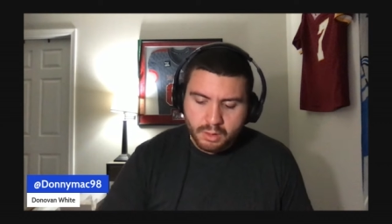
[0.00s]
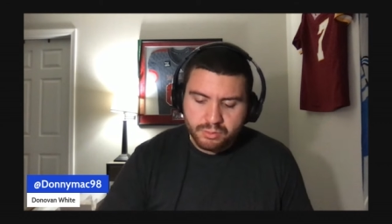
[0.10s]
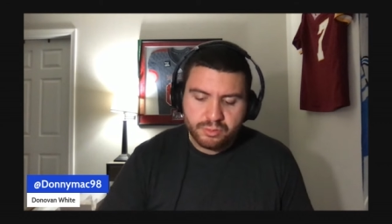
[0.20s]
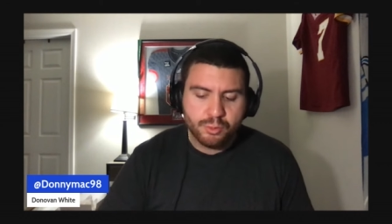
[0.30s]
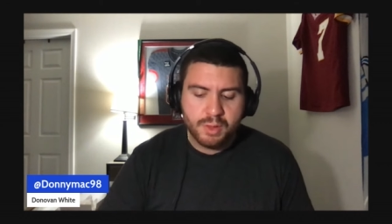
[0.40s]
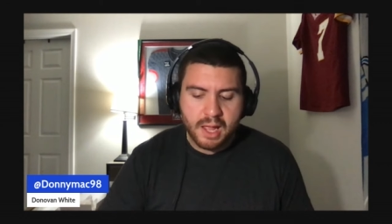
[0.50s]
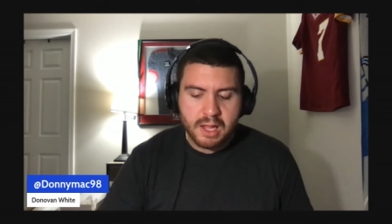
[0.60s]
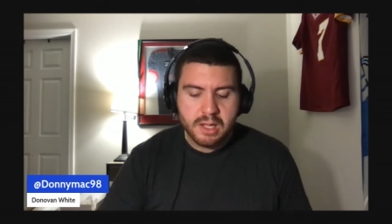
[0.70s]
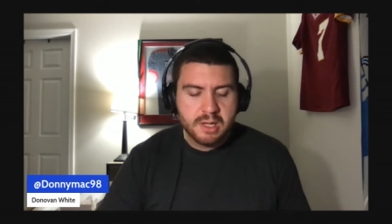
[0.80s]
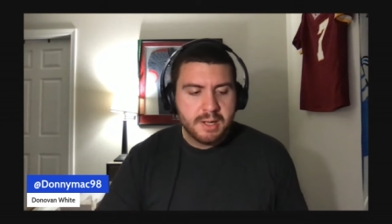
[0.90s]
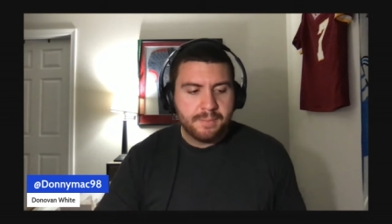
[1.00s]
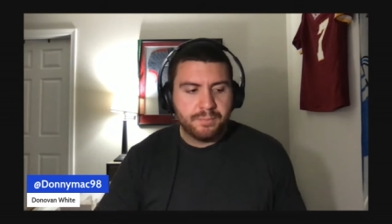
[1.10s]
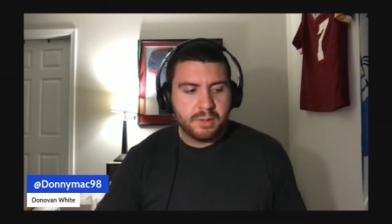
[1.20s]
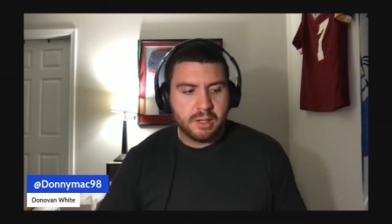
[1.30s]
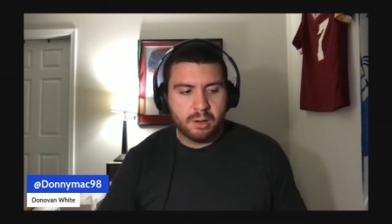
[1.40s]
Do they,
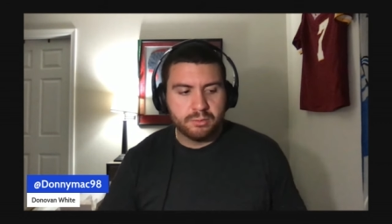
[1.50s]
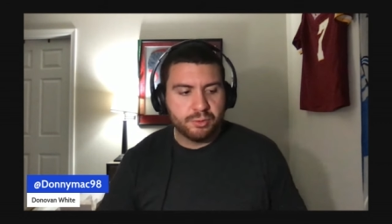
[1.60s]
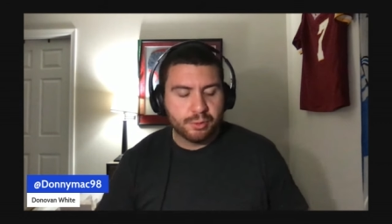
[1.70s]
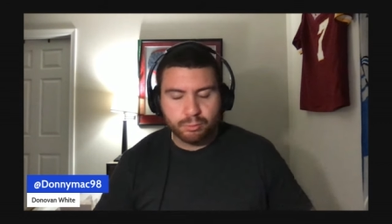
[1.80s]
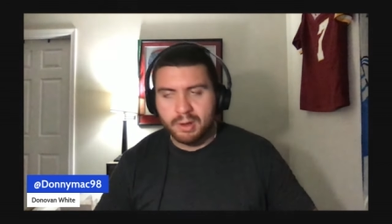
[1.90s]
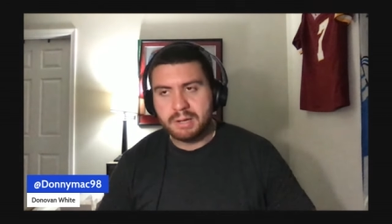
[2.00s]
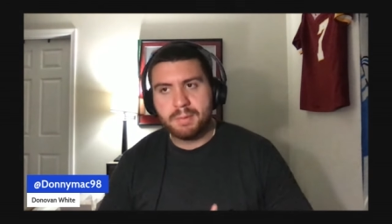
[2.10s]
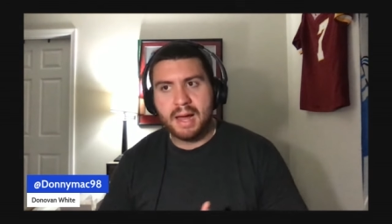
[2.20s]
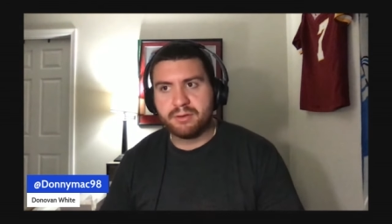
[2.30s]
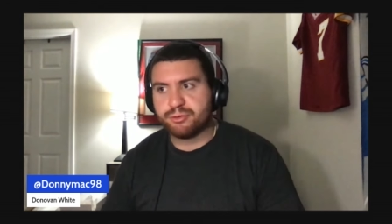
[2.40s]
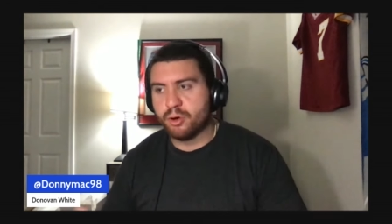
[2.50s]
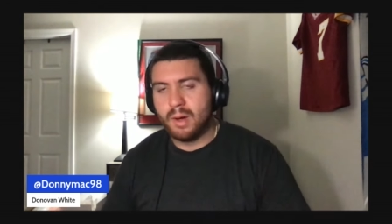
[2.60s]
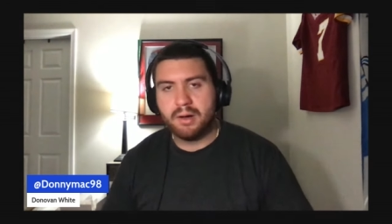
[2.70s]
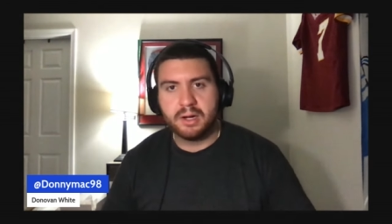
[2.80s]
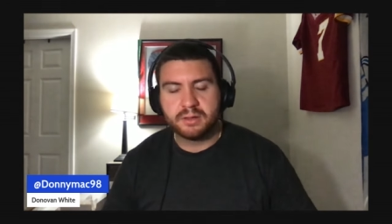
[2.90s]
you know, do their running backs show
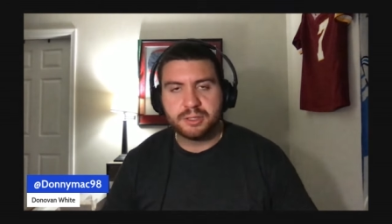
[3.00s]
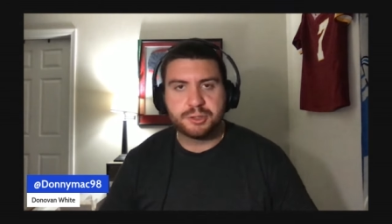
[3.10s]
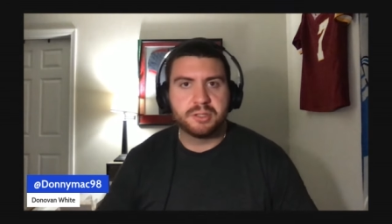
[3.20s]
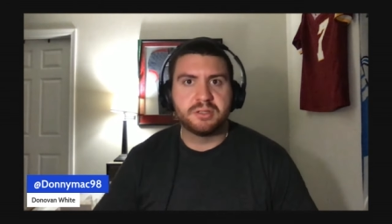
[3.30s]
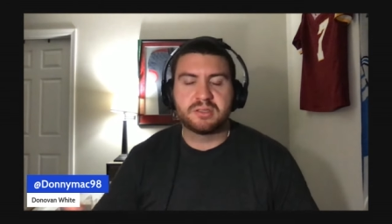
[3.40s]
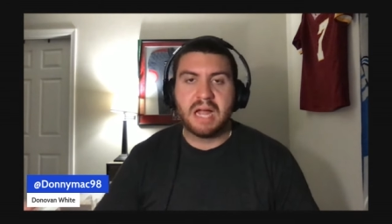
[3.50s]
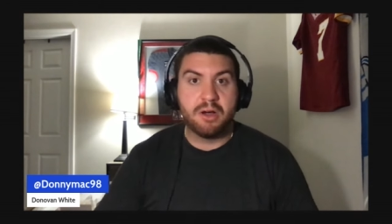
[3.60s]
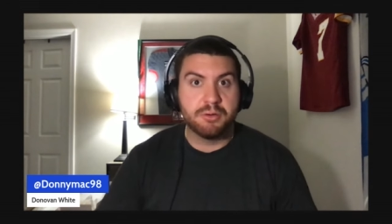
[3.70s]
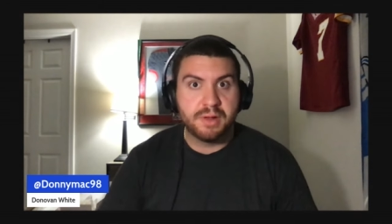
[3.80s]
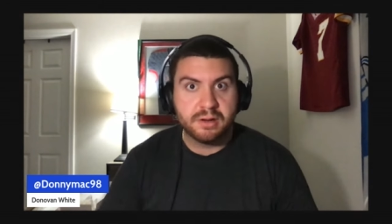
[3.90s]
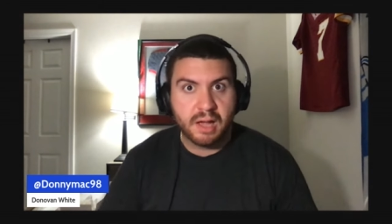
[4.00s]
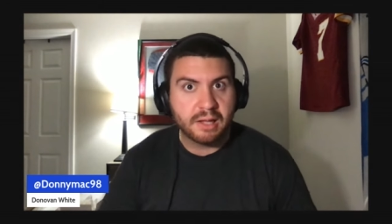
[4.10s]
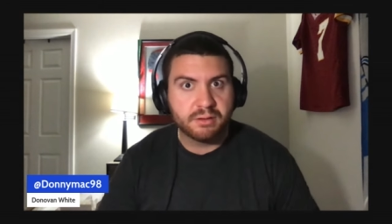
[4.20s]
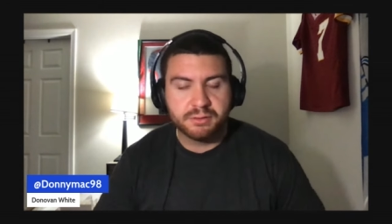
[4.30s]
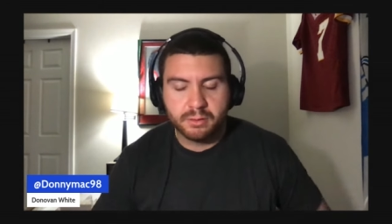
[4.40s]
out like they should? Does Tyler Van
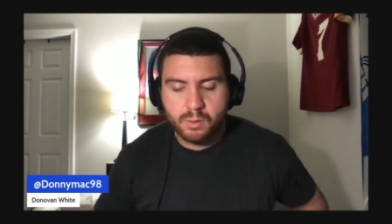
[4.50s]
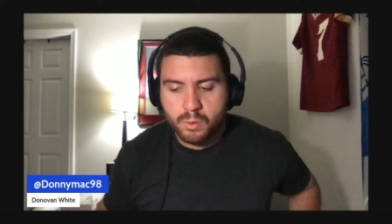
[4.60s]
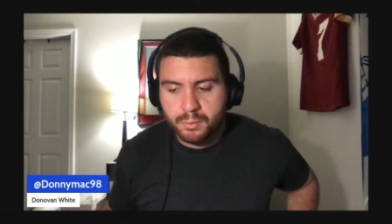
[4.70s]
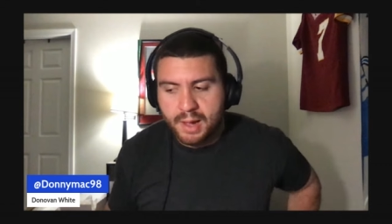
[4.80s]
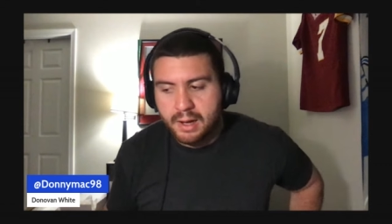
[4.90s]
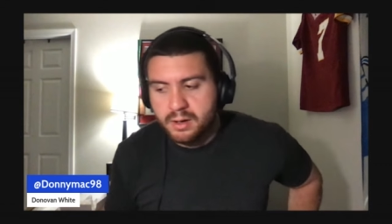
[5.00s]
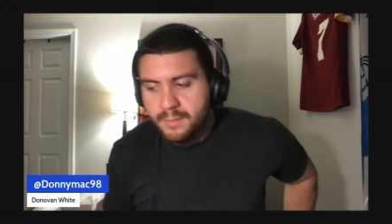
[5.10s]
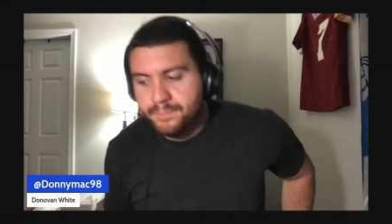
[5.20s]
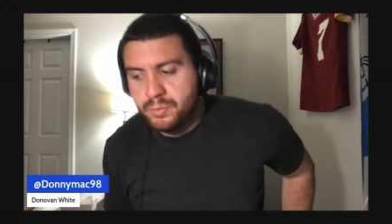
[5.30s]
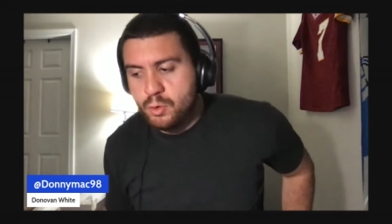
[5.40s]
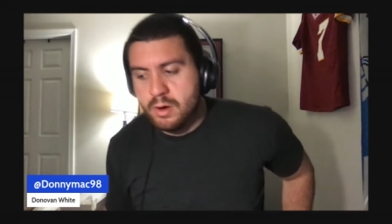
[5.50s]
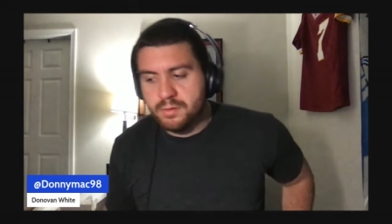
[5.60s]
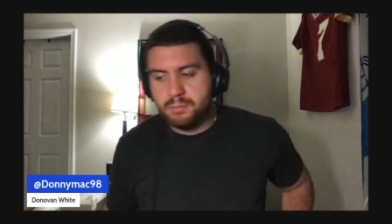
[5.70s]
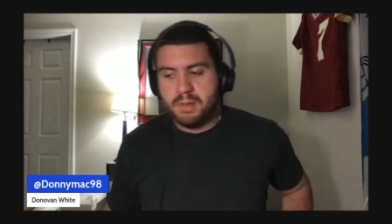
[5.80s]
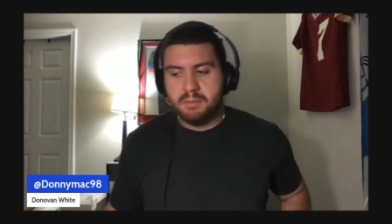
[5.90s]
Dyke, does their quarterback,
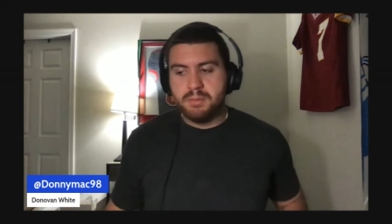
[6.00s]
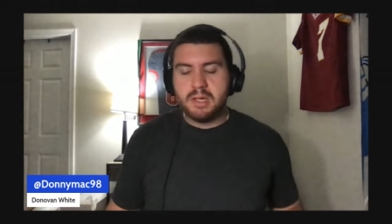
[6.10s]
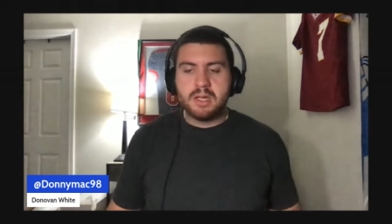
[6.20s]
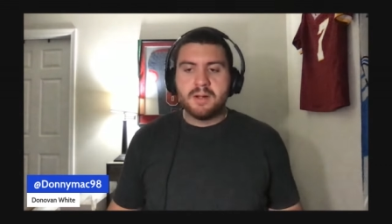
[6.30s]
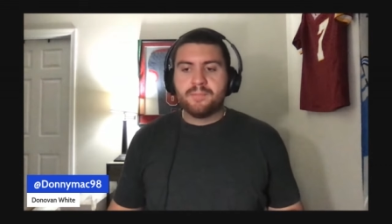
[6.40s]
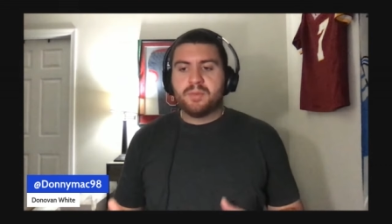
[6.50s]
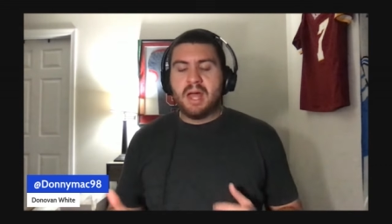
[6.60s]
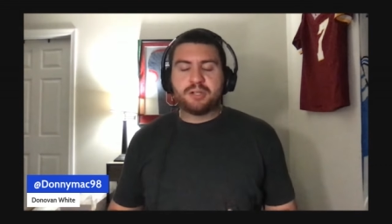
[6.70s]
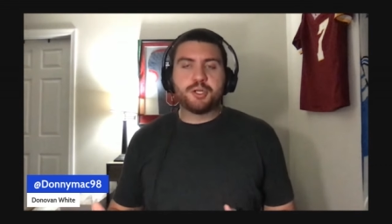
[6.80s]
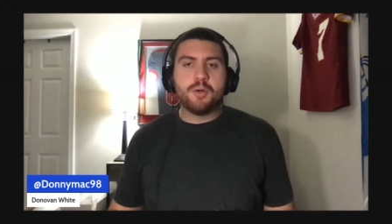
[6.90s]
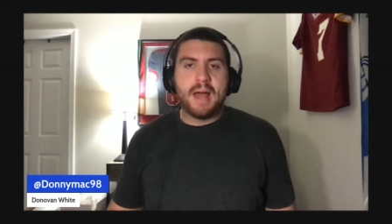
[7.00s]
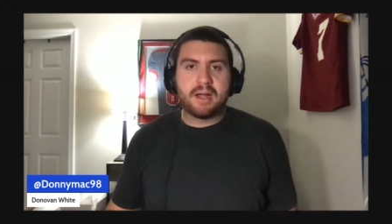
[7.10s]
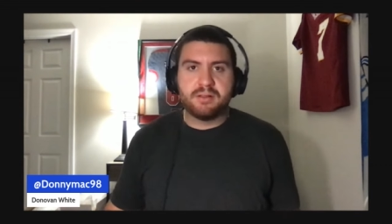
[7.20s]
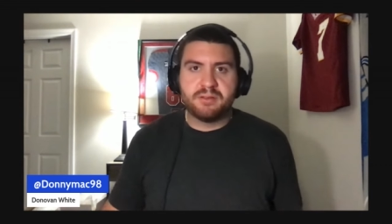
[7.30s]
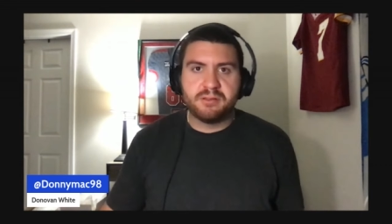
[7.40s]
whoever it may be, show that
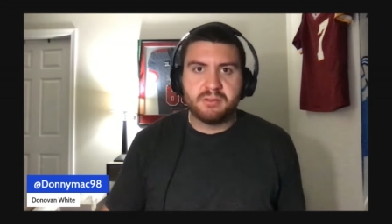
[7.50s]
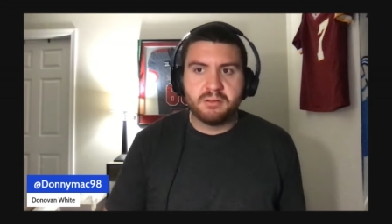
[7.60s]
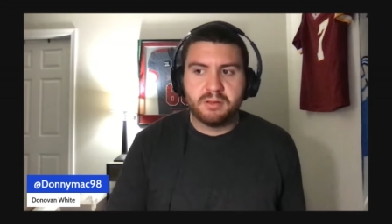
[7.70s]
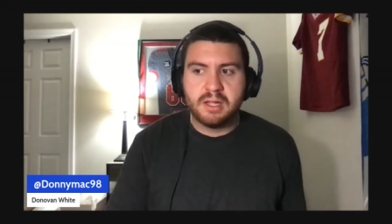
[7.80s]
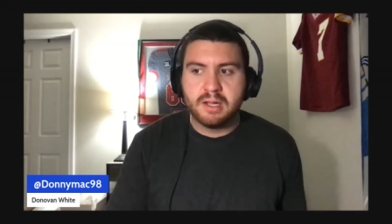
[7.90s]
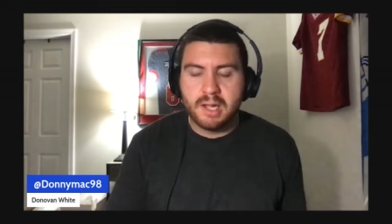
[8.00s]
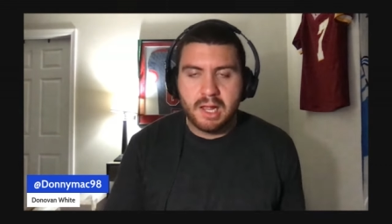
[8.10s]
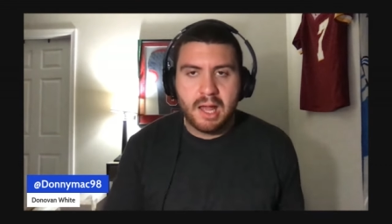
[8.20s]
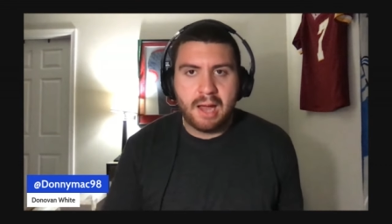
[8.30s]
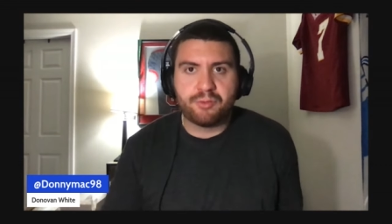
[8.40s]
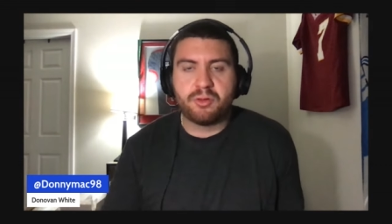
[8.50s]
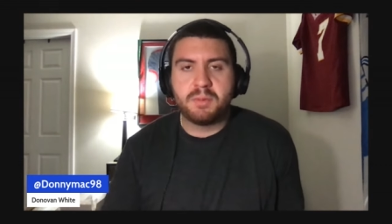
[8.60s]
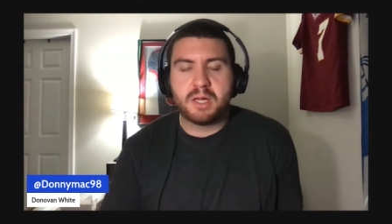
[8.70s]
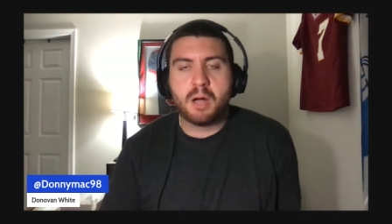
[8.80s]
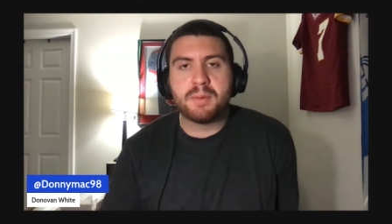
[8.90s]
consistency and, and actually
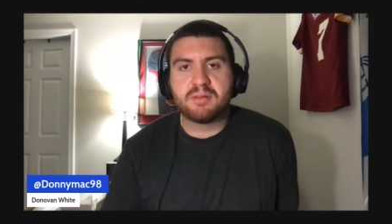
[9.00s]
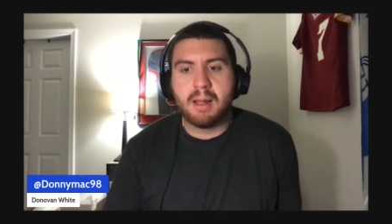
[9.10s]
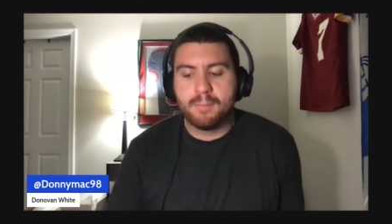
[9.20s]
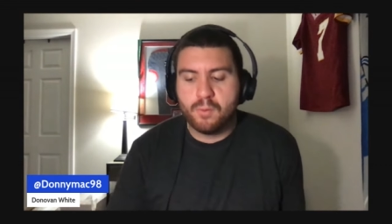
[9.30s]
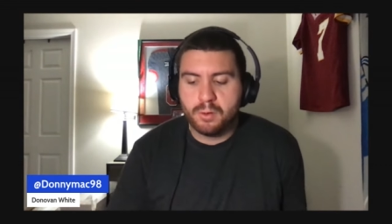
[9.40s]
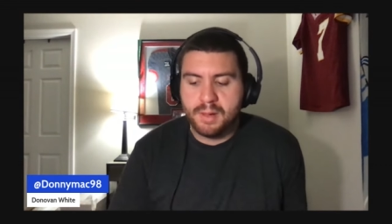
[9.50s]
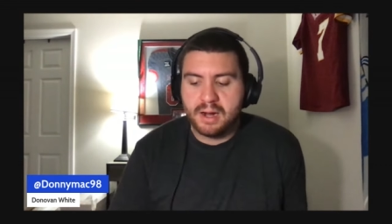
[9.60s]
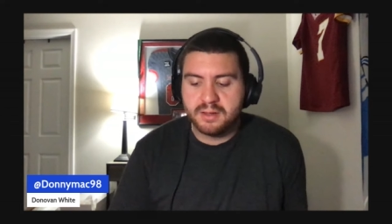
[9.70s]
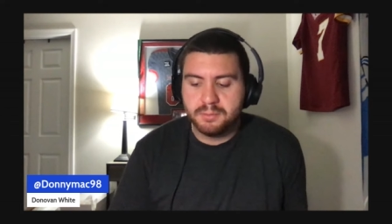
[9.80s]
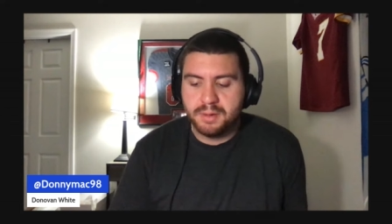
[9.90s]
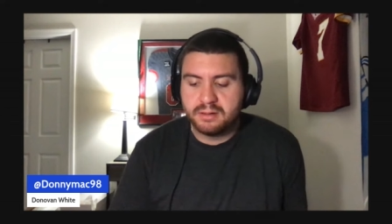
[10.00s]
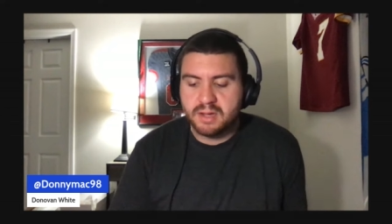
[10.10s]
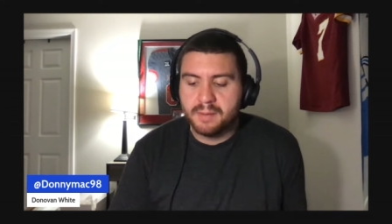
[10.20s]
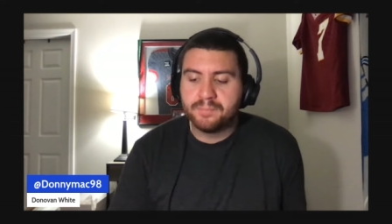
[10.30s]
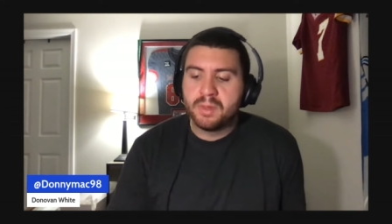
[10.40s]
become a top quarterback in the Big
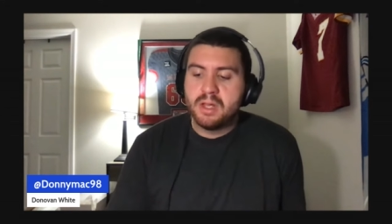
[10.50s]
Ten.